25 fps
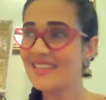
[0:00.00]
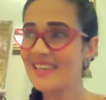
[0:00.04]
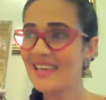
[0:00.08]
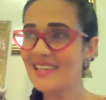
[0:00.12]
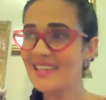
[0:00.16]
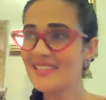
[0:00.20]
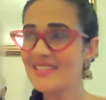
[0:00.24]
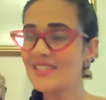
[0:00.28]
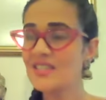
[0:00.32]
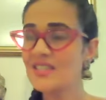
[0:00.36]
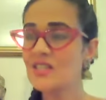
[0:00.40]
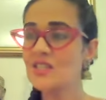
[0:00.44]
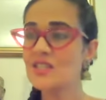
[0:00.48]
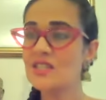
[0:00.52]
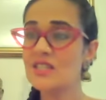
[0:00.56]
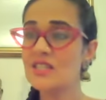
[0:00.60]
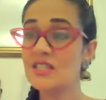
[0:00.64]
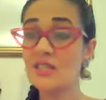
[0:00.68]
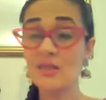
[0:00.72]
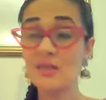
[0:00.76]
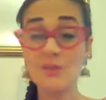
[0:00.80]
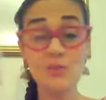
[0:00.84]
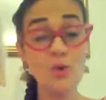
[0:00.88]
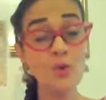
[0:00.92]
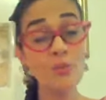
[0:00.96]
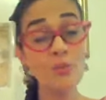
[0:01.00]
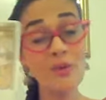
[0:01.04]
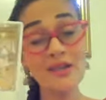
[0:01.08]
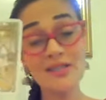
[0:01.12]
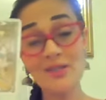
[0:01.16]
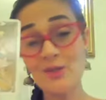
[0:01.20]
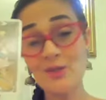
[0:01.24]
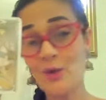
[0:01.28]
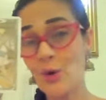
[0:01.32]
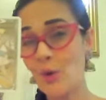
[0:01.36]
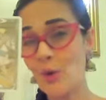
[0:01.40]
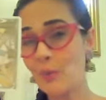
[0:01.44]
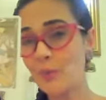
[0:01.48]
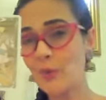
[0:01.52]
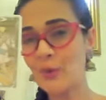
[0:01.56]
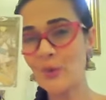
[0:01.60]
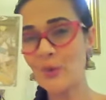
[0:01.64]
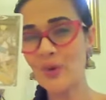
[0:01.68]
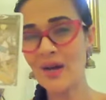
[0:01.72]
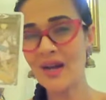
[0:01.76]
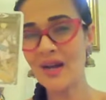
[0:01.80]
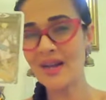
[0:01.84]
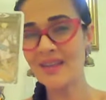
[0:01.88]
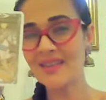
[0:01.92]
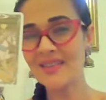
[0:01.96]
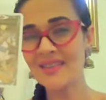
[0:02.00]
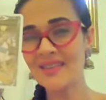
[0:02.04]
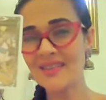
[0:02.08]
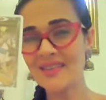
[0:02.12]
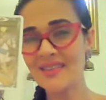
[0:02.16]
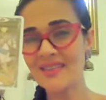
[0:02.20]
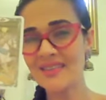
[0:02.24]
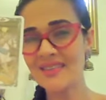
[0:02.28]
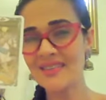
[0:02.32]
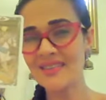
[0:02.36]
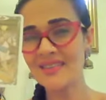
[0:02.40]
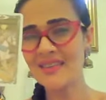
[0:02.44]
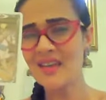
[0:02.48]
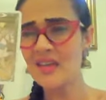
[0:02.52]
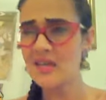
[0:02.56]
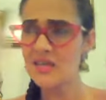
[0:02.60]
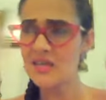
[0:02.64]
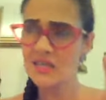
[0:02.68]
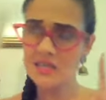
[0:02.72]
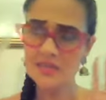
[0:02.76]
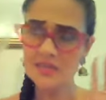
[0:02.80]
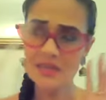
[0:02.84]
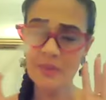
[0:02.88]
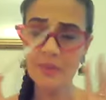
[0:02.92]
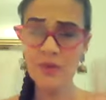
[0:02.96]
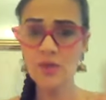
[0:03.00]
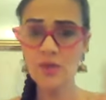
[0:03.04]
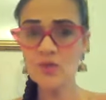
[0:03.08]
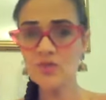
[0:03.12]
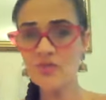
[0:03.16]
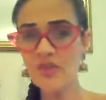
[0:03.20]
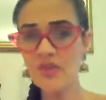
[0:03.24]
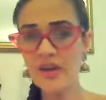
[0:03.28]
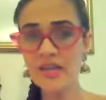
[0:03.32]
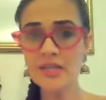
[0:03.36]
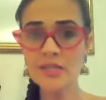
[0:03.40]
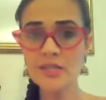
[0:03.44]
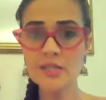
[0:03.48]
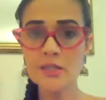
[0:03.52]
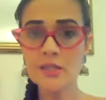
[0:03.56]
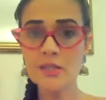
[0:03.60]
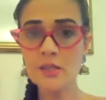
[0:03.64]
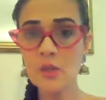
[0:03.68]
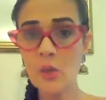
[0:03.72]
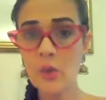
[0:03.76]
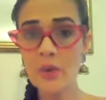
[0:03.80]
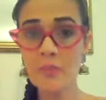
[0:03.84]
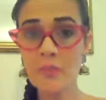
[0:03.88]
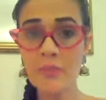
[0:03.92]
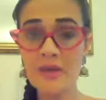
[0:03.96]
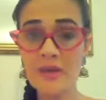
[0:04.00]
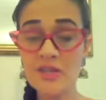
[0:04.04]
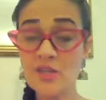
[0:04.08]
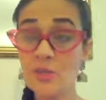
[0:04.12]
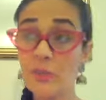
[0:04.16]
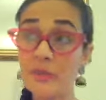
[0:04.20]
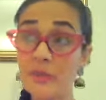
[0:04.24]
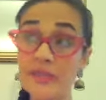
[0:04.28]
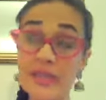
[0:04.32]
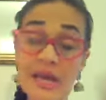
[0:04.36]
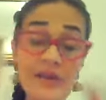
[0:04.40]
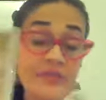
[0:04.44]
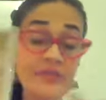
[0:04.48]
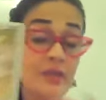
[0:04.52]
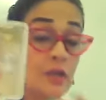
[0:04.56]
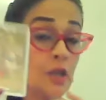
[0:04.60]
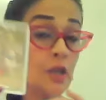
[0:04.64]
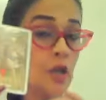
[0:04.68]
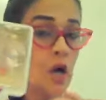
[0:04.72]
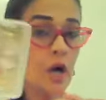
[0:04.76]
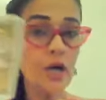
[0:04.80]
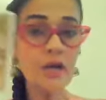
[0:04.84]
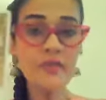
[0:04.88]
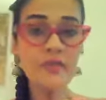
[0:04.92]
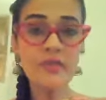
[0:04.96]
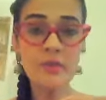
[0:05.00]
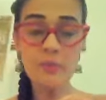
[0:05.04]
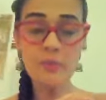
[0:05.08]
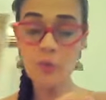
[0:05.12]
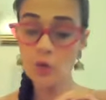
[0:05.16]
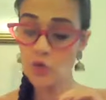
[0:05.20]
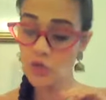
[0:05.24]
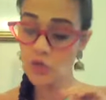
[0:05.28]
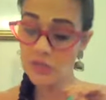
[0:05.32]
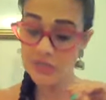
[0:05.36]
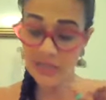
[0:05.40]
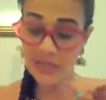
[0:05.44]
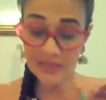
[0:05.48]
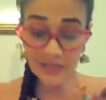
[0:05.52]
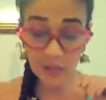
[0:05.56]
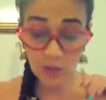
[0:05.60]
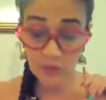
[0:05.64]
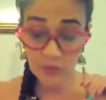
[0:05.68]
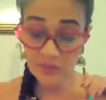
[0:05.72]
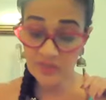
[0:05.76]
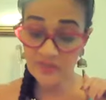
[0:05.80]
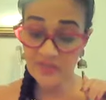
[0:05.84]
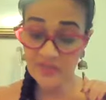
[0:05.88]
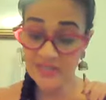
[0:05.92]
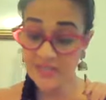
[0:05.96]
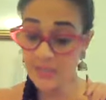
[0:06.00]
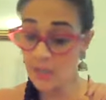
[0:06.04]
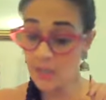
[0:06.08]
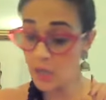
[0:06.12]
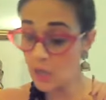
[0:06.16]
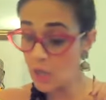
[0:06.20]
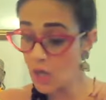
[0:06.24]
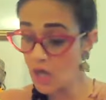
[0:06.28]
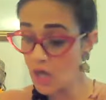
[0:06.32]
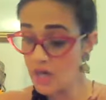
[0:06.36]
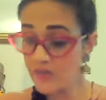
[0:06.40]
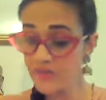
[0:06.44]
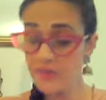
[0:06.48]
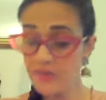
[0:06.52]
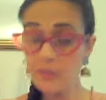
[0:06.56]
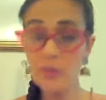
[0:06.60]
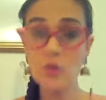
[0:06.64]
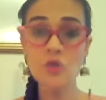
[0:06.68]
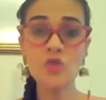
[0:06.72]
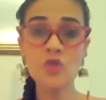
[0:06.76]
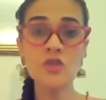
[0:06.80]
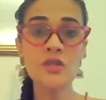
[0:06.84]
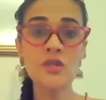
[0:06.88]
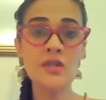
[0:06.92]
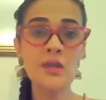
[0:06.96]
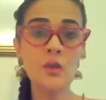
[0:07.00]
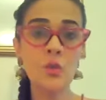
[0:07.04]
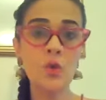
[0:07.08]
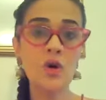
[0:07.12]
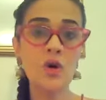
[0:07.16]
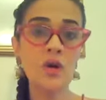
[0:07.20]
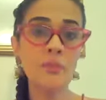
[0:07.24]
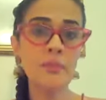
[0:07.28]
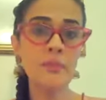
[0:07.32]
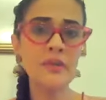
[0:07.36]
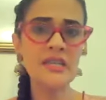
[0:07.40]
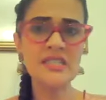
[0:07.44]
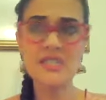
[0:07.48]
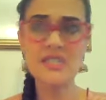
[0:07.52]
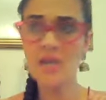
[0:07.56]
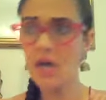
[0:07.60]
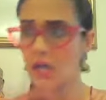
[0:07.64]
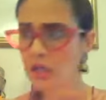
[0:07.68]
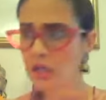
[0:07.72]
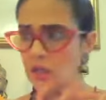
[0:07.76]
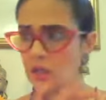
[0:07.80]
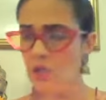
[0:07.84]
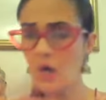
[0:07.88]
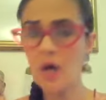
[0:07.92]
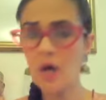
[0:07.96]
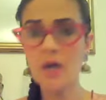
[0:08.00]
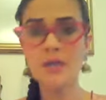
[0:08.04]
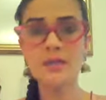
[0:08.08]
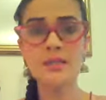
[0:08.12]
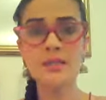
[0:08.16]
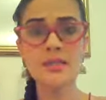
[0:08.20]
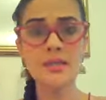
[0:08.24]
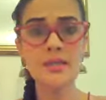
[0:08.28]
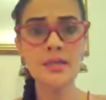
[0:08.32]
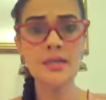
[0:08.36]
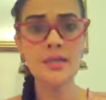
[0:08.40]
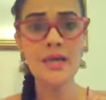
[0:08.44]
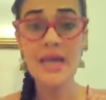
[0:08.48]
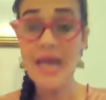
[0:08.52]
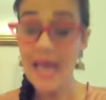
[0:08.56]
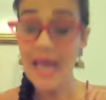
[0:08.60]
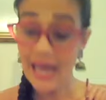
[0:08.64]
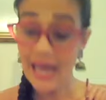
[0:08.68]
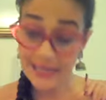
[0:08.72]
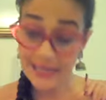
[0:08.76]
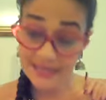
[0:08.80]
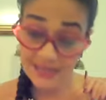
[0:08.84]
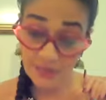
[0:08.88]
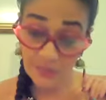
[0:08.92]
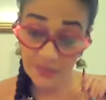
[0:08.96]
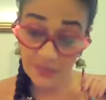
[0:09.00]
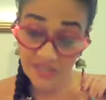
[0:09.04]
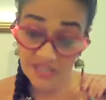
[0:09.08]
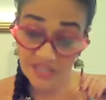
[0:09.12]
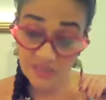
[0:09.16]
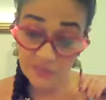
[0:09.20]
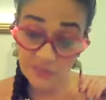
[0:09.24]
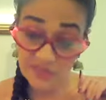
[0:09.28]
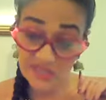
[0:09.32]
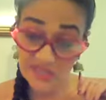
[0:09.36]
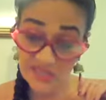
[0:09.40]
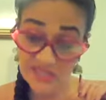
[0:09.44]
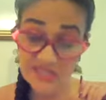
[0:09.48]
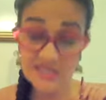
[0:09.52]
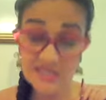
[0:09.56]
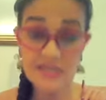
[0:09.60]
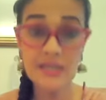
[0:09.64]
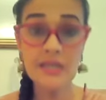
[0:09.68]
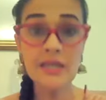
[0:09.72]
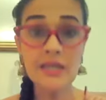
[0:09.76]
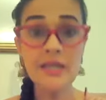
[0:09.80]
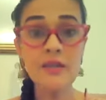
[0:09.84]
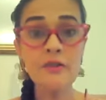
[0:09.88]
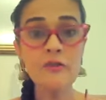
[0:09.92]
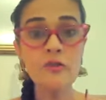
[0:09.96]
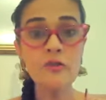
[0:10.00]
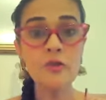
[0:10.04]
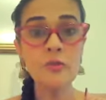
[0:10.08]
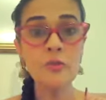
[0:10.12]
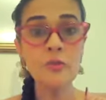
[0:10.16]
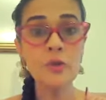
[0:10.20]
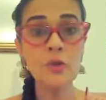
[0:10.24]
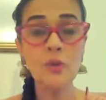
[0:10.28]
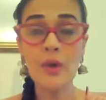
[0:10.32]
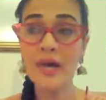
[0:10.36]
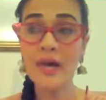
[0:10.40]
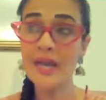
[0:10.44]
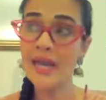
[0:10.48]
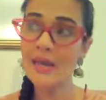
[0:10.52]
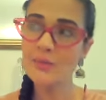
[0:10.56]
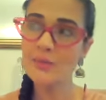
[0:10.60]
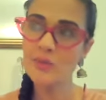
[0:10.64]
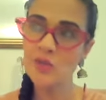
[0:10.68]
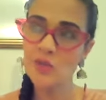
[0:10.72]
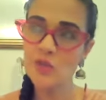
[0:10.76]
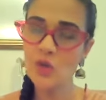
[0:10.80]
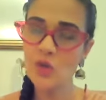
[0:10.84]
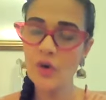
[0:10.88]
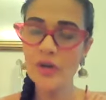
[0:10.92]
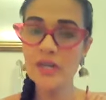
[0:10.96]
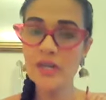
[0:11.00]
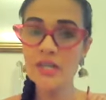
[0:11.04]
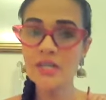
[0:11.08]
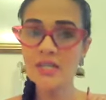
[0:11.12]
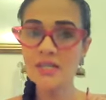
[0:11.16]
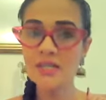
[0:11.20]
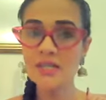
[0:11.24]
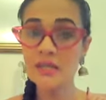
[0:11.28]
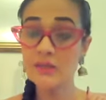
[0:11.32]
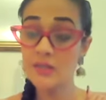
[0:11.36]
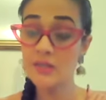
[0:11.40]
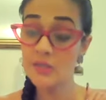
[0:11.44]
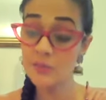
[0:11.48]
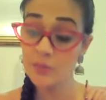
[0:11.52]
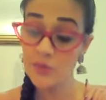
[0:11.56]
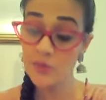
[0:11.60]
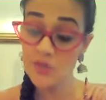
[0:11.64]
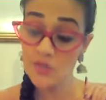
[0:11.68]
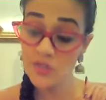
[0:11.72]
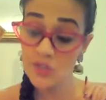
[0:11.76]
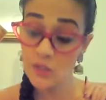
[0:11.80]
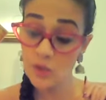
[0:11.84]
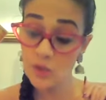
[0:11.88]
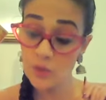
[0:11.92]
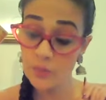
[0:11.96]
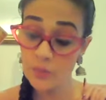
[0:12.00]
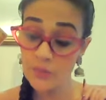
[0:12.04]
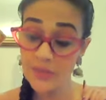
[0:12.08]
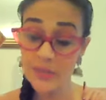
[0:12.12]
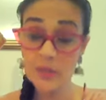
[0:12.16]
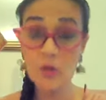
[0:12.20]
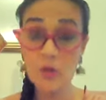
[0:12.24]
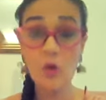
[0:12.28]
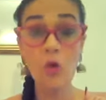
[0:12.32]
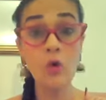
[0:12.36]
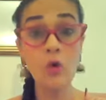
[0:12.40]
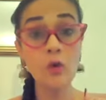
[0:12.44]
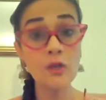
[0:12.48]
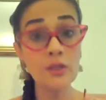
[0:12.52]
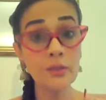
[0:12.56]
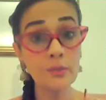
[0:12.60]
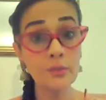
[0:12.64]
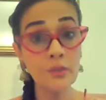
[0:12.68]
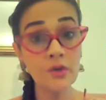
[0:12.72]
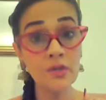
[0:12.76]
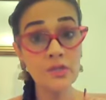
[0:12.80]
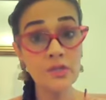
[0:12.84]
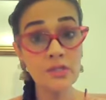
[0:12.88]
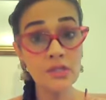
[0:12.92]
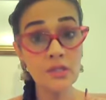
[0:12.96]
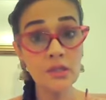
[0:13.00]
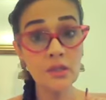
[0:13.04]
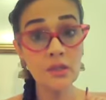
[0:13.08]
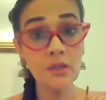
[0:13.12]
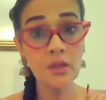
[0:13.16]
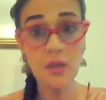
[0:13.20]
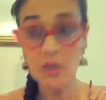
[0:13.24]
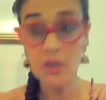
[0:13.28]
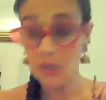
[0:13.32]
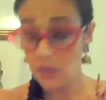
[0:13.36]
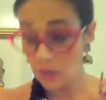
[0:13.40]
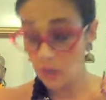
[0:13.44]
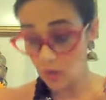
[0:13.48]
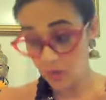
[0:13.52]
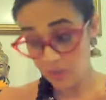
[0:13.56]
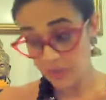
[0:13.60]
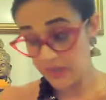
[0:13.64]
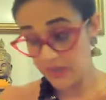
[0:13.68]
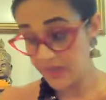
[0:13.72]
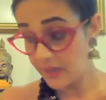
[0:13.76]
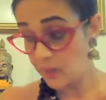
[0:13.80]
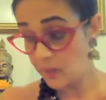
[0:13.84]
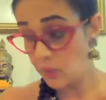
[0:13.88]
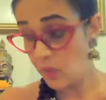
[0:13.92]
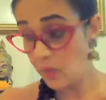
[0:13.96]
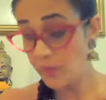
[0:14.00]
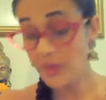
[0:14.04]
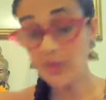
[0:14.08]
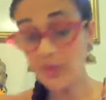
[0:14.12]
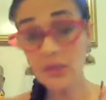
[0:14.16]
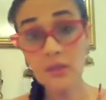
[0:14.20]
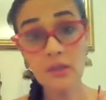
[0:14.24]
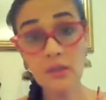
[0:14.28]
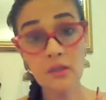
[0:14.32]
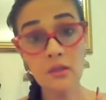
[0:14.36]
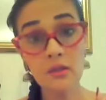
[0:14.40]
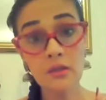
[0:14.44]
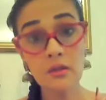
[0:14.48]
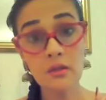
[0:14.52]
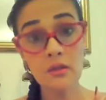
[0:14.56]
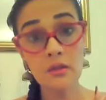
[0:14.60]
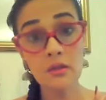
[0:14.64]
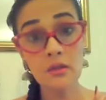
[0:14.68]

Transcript: Cancers, this is more my Scorpio card. Somebody who's very slow and measured, but they have a lot of emotions. I think you've invested a lot of emotion in your workplace, a lot. And somebody's been stealing from you. And I'm sorry to say, this person could be an older person, could be a woman.